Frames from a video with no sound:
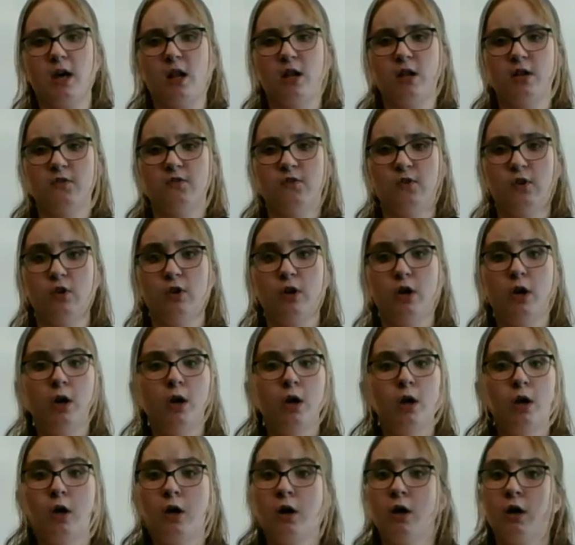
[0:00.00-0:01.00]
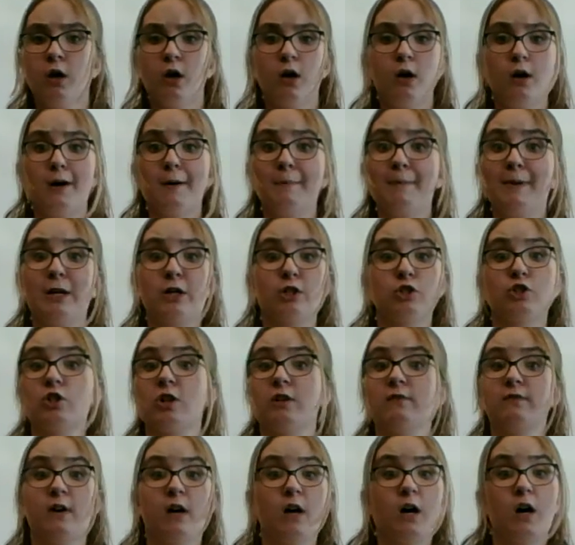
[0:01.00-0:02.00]
out his food a picture
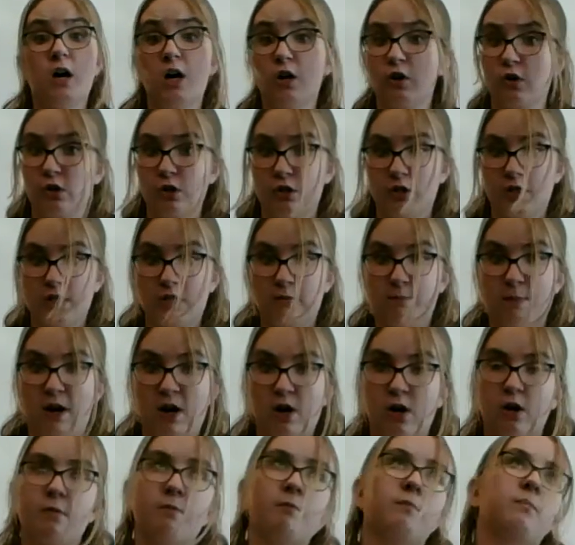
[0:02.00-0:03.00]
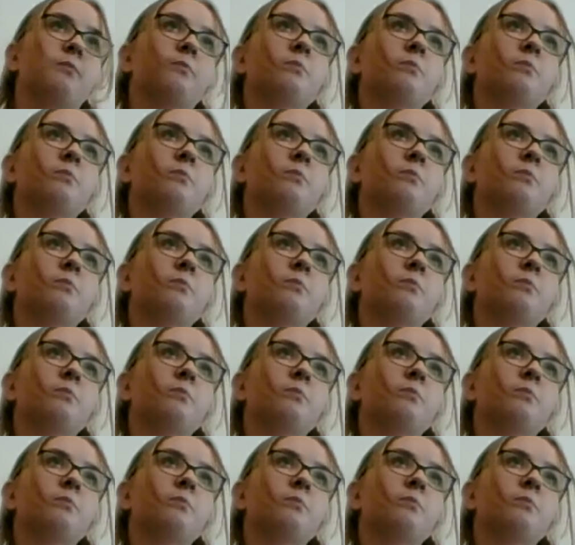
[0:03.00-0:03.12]
of utter despair.